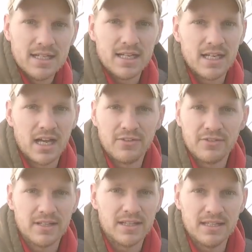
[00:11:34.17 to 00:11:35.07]
enough
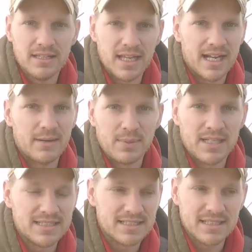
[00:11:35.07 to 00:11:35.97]
that they got a
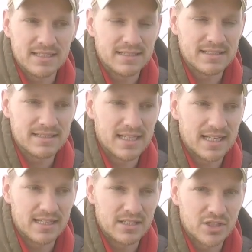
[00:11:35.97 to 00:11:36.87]
place to
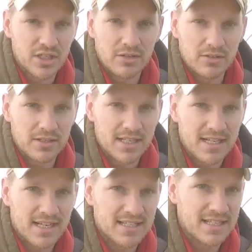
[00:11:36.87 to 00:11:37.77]
stay out of the shelter,
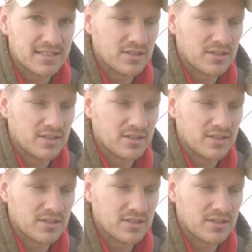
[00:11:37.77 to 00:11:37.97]
that kind of thing.